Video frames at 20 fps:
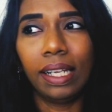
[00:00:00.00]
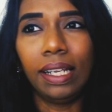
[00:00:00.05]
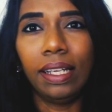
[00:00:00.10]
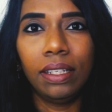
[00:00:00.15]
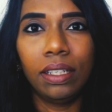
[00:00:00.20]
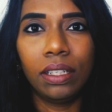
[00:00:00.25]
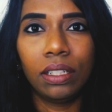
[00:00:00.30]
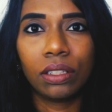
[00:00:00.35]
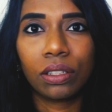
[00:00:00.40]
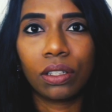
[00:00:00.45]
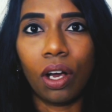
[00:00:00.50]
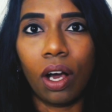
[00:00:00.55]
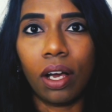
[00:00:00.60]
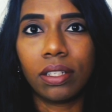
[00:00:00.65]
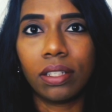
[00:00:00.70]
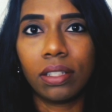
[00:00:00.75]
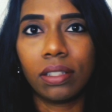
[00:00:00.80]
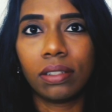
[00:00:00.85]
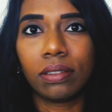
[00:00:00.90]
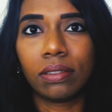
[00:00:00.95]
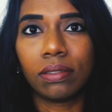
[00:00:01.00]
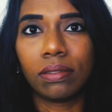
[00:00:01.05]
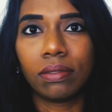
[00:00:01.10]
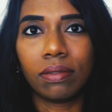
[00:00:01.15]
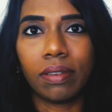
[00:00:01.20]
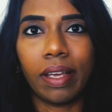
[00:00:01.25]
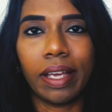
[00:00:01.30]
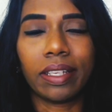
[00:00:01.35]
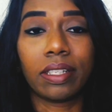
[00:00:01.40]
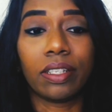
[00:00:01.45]
linen, cotton,
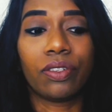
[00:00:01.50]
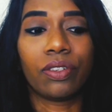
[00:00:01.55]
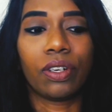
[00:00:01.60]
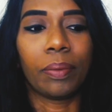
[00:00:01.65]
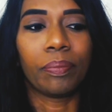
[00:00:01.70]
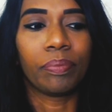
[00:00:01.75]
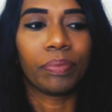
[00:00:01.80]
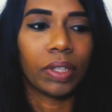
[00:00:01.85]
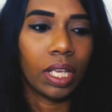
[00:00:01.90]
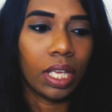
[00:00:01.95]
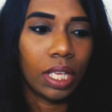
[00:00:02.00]
etc.